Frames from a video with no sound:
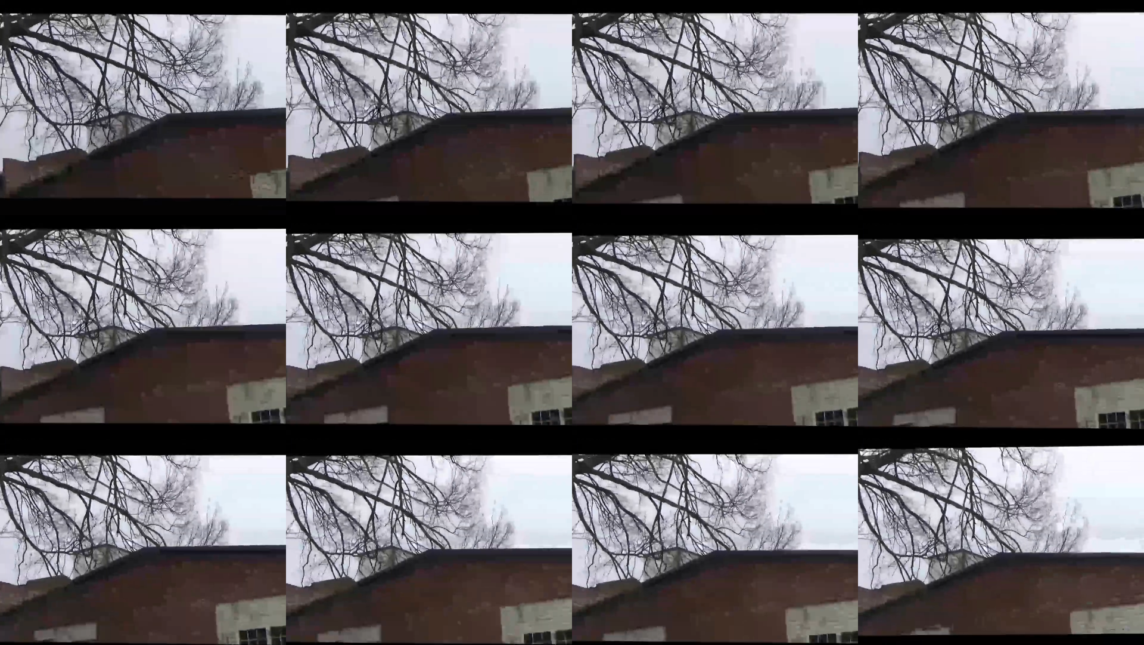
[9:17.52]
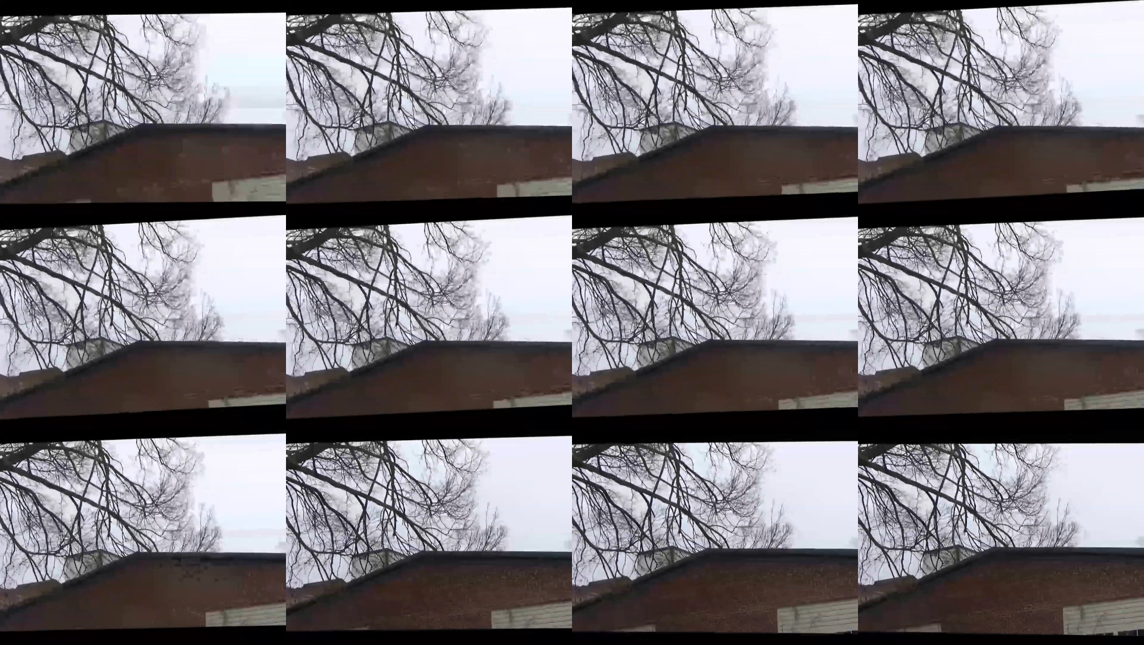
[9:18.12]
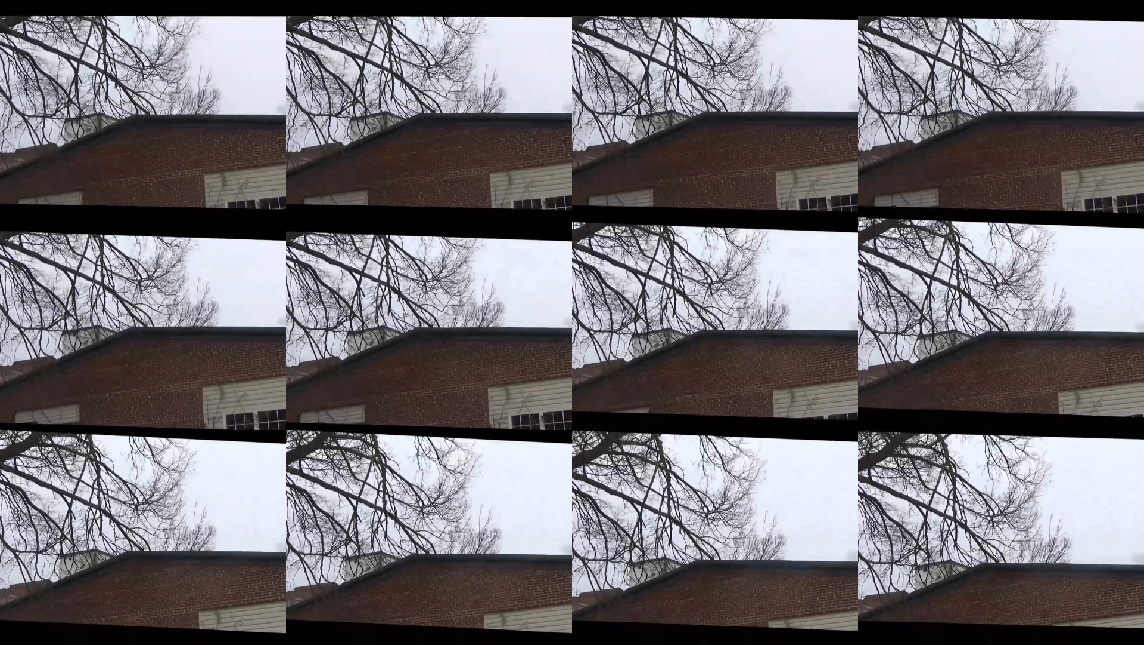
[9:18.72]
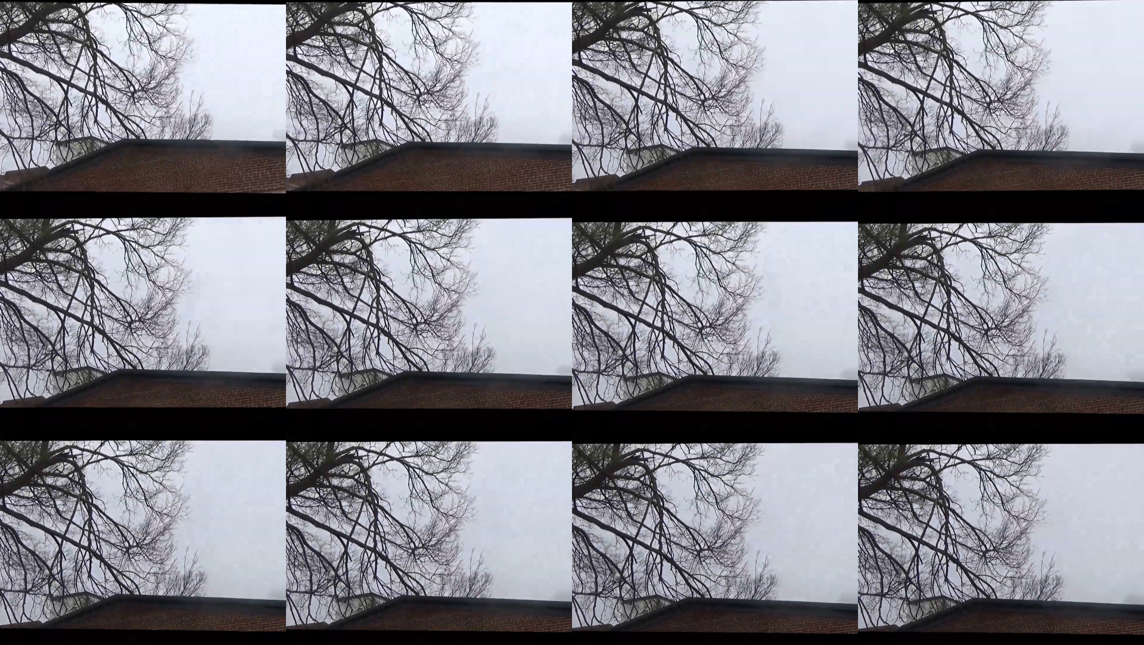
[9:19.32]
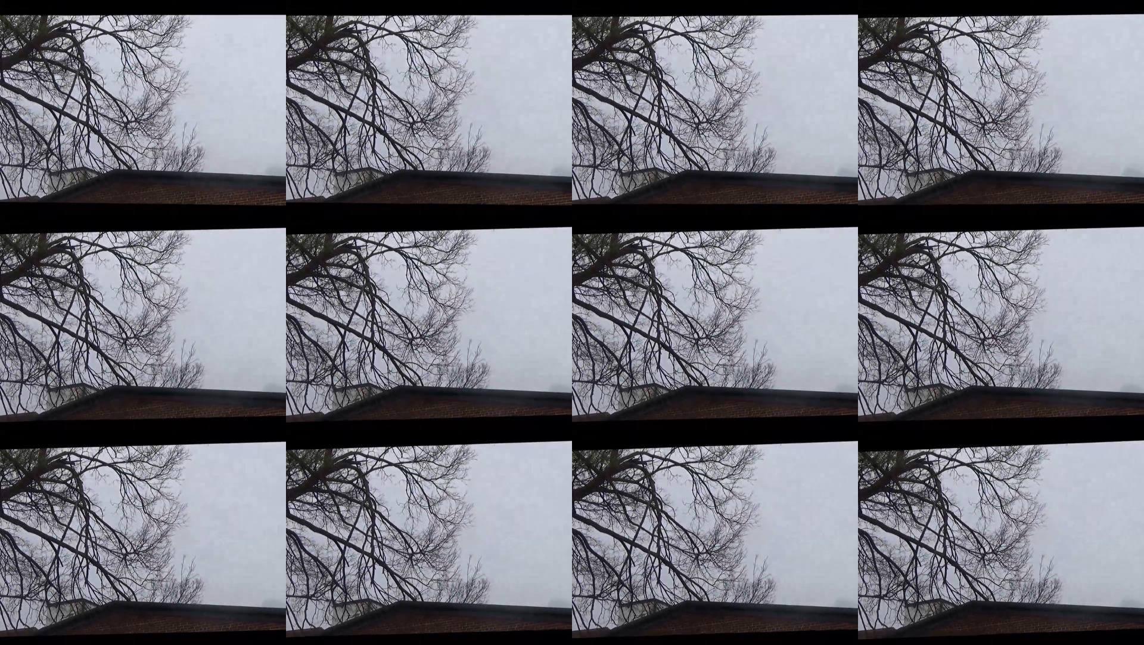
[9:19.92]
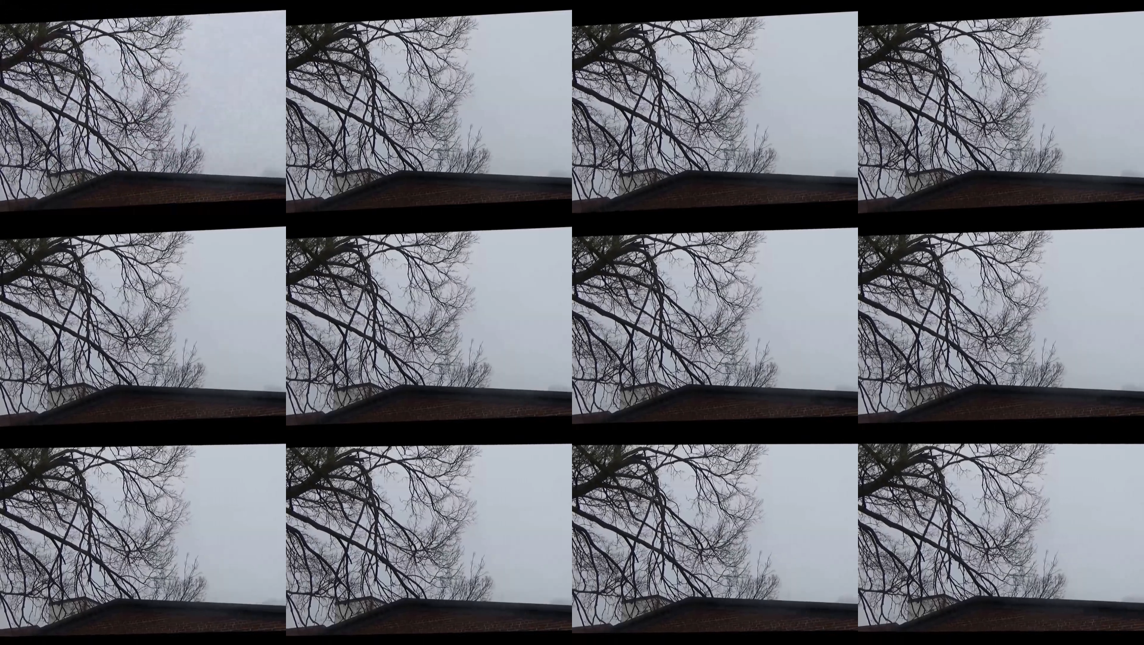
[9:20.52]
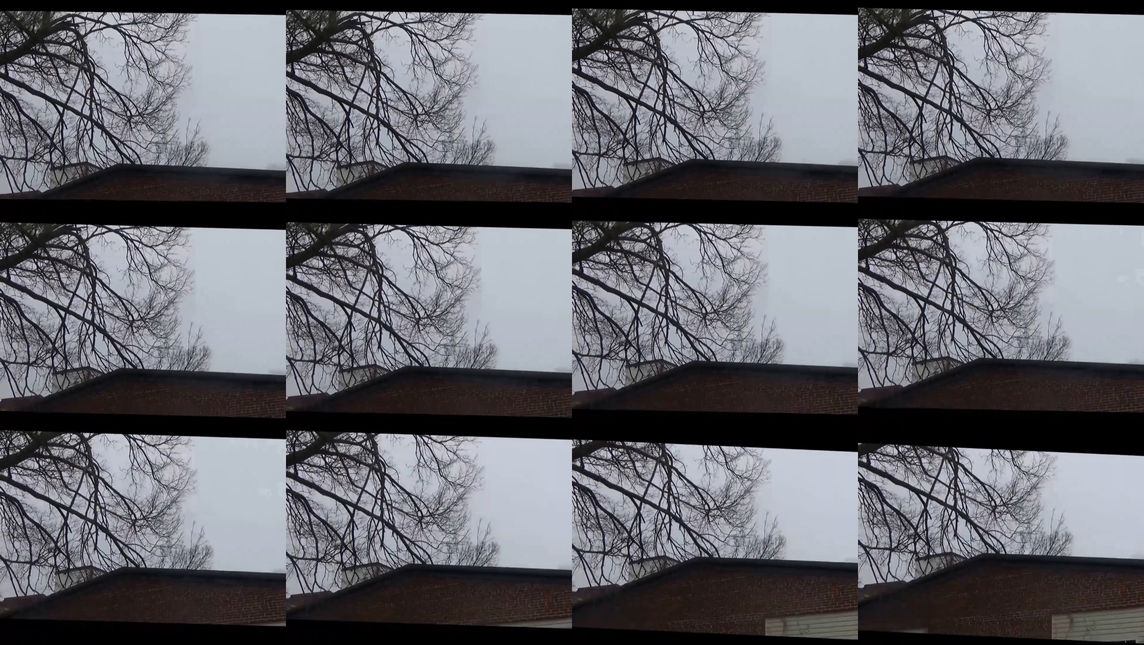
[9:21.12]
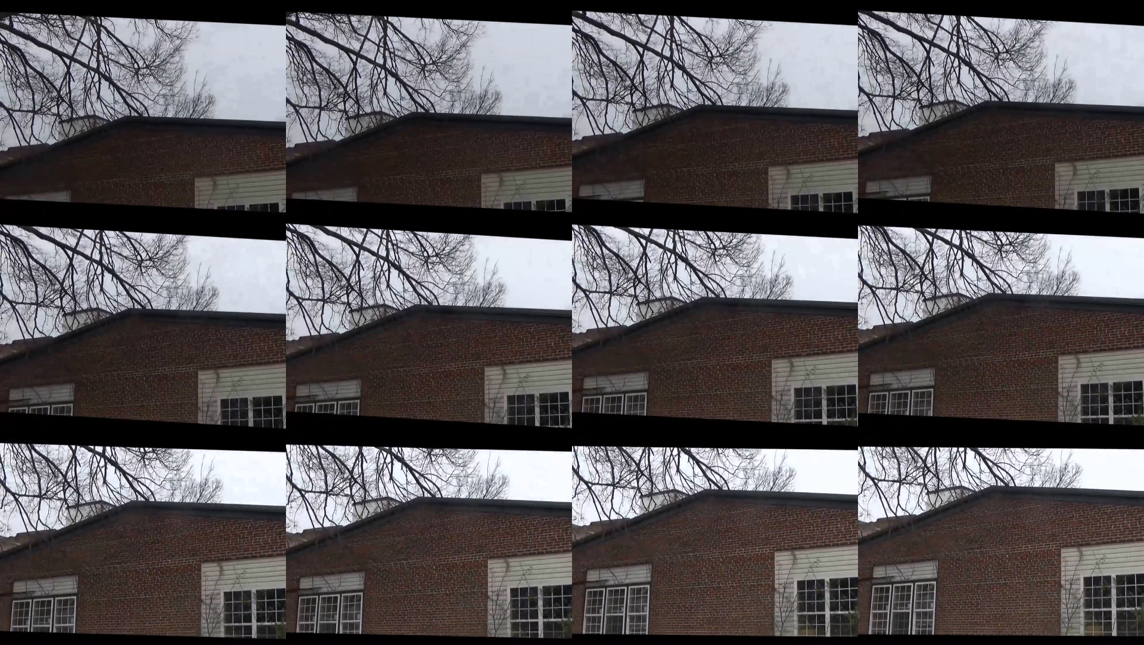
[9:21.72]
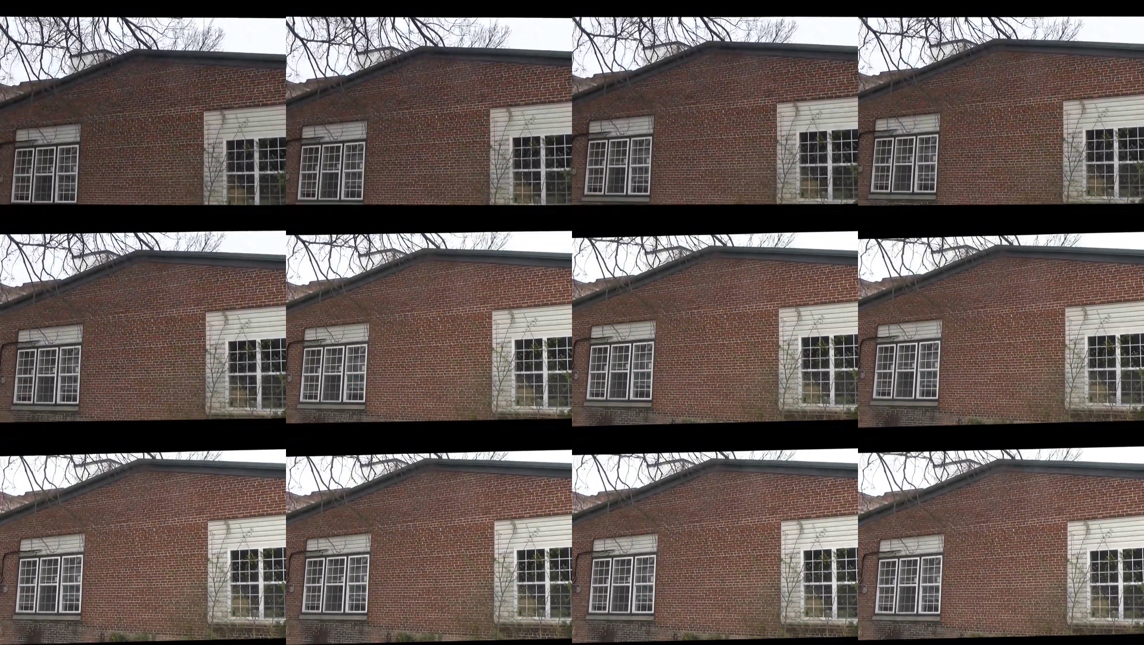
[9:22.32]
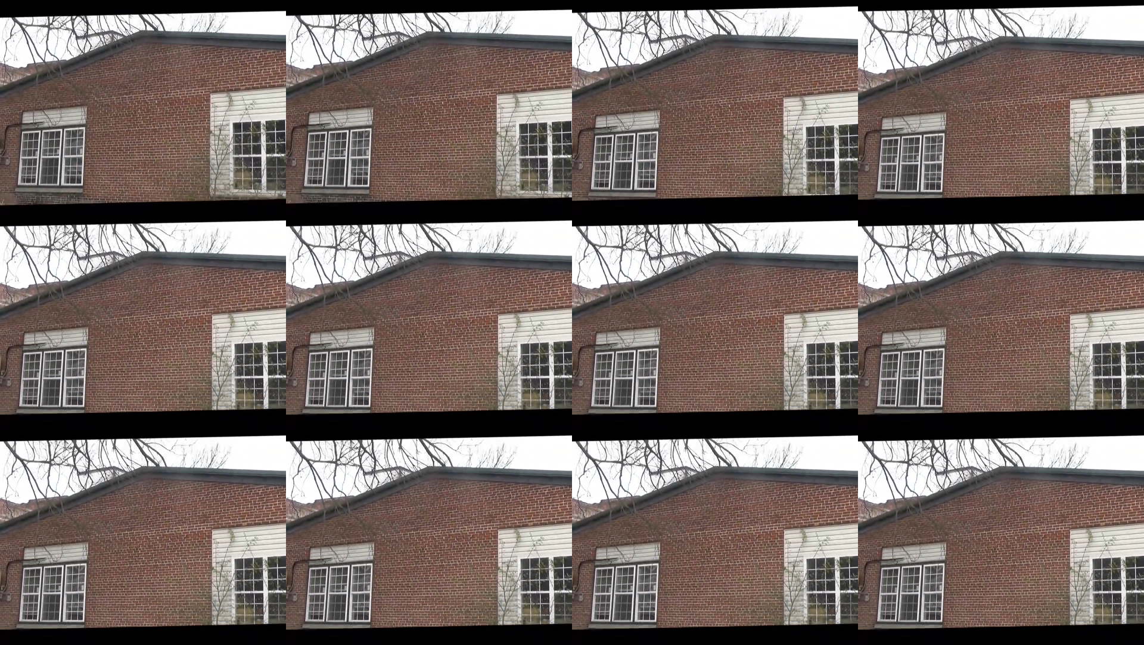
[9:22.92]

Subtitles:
(no speaker visible)